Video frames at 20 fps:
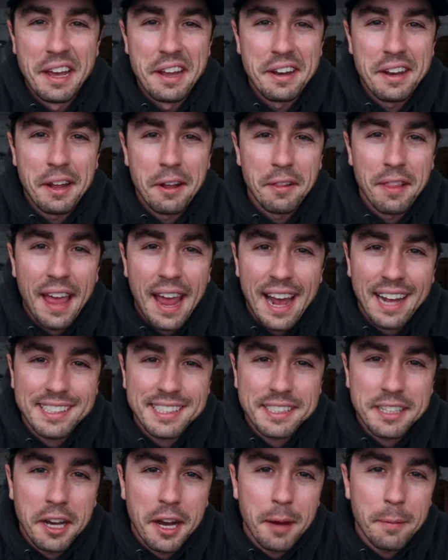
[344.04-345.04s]
Now
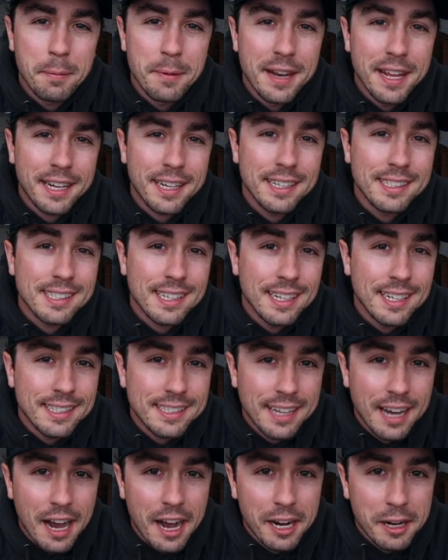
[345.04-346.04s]
last up, Nick is gonna
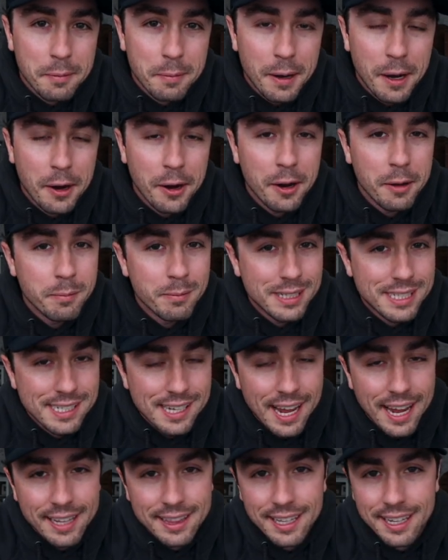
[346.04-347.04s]
talk about a
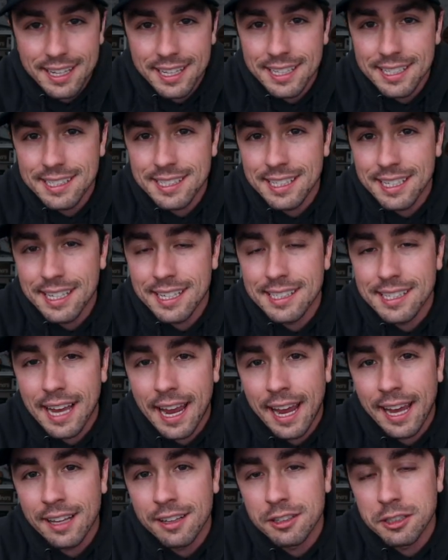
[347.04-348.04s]
mistake that he sees
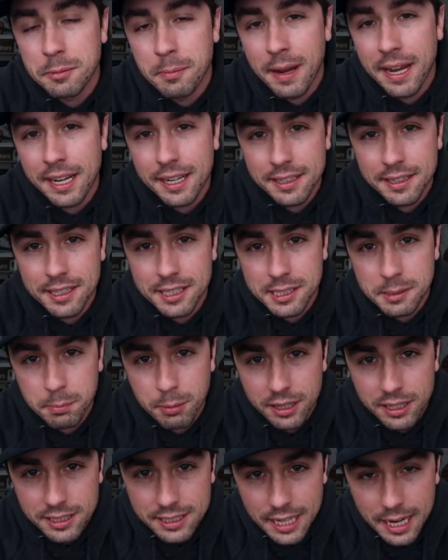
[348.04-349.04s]
anglers making this
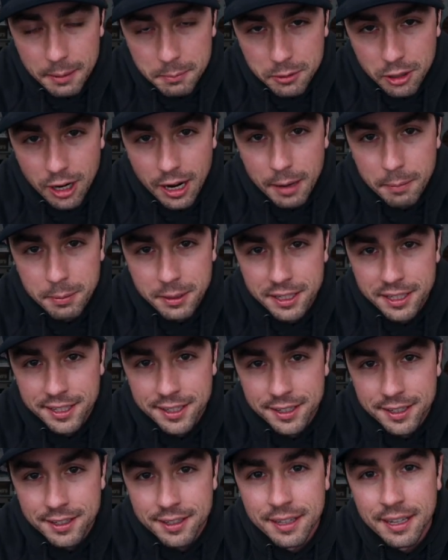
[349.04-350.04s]
springtime crappie
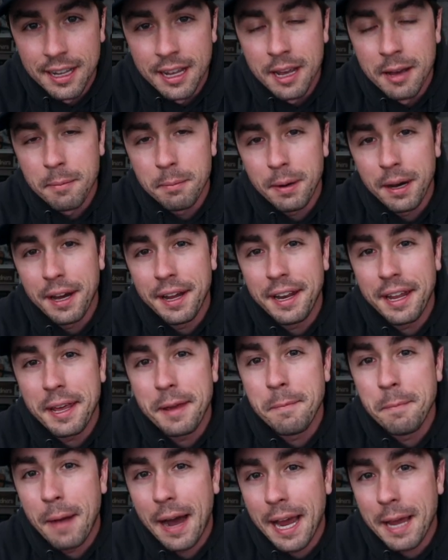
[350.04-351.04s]
deal. But
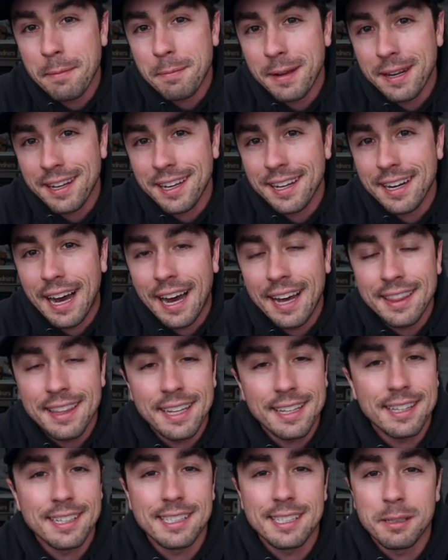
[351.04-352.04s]
in my opinion, I
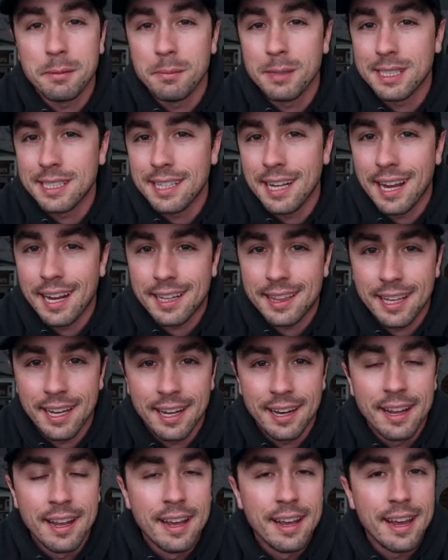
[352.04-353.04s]
think this is a mistake
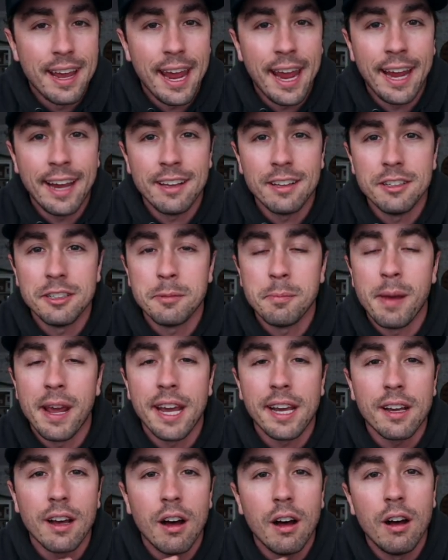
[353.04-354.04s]
that anglers
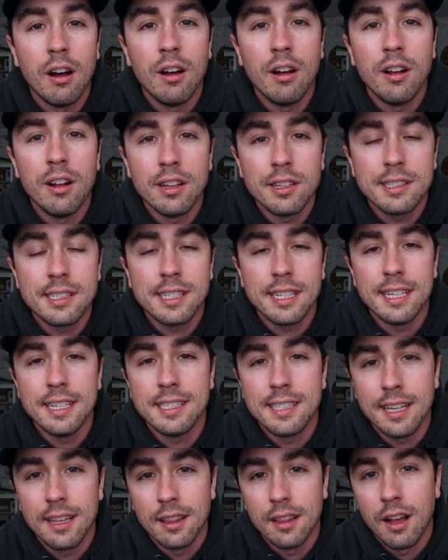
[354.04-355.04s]
make all
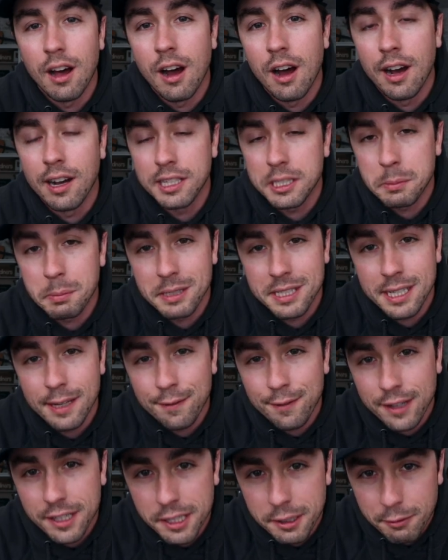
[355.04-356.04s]
season long,
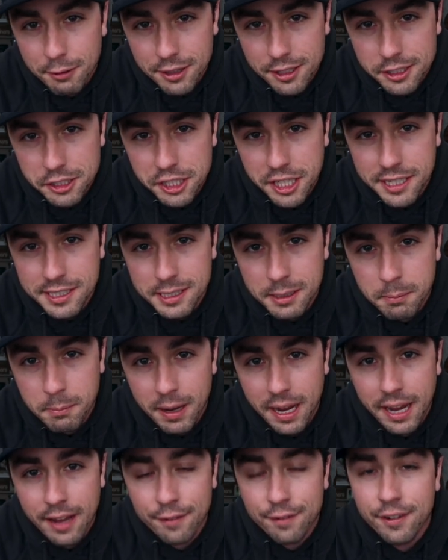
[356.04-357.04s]
specifically when they're chasing
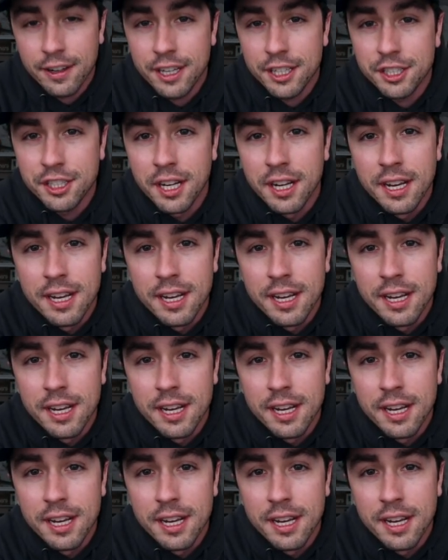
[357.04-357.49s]
panfish